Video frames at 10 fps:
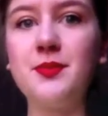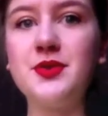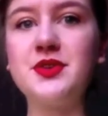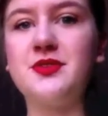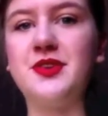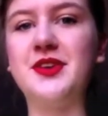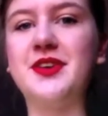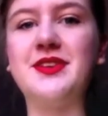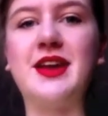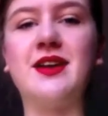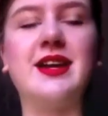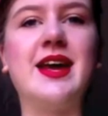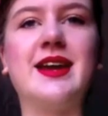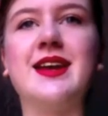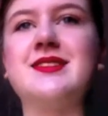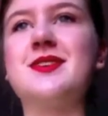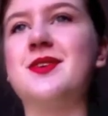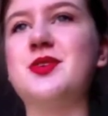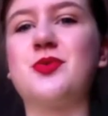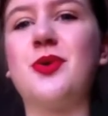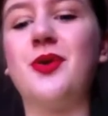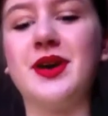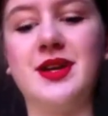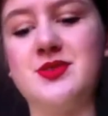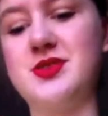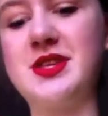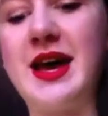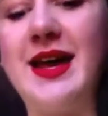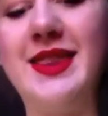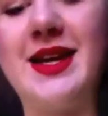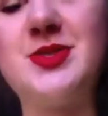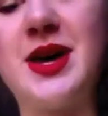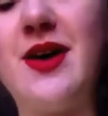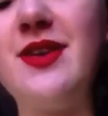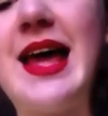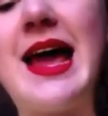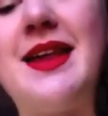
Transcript: put a vinyl in there and hang it on your wall, and it's just nice to have it.